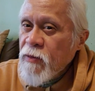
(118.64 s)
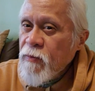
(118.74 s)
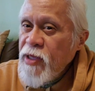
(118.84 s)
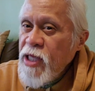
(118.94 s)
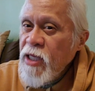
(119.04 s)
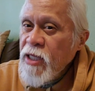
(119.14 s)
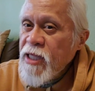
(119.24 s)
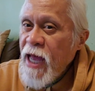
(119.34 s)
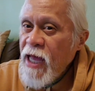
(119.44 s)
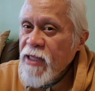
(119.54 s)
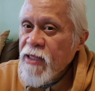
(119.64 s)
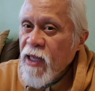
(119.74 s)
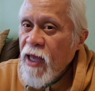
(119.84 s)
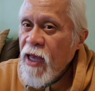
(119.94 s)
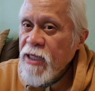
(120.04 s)
being that
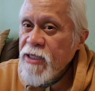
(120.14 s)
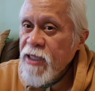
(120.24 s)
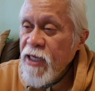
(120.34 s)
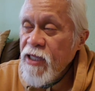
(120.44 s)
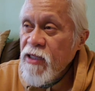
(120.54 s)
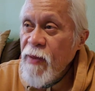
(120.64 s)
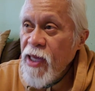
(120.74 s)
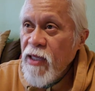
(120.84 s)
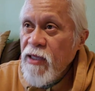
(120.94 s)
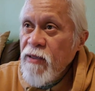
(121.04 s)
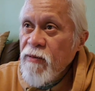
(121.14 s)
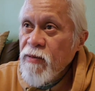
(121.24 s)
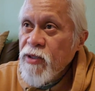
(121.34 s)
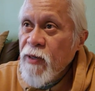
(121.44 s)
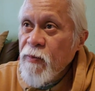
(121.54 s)
as it may,
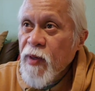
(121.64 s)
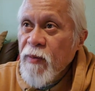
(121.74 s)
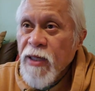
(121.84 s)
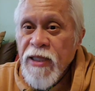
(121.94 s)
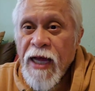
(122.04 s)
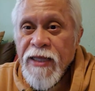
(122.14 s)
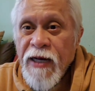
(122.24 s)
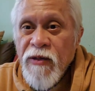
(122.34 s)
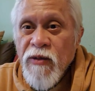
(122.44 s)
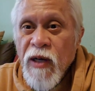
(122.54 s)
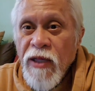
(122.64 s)
syempre magtatanong